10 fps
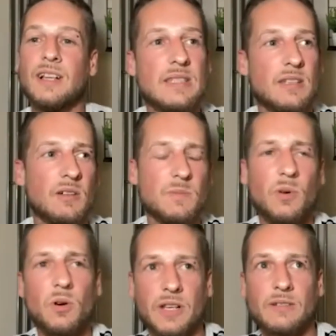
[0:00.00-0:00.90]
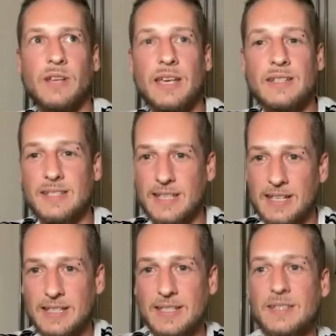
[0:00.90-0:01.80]
So I was born in
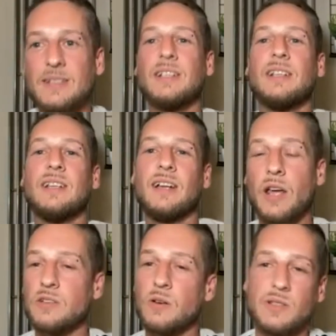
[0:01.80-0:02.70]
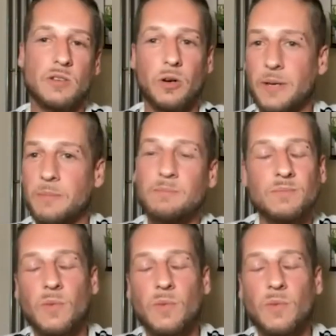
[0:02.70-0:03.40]
'86, and I'd always known it.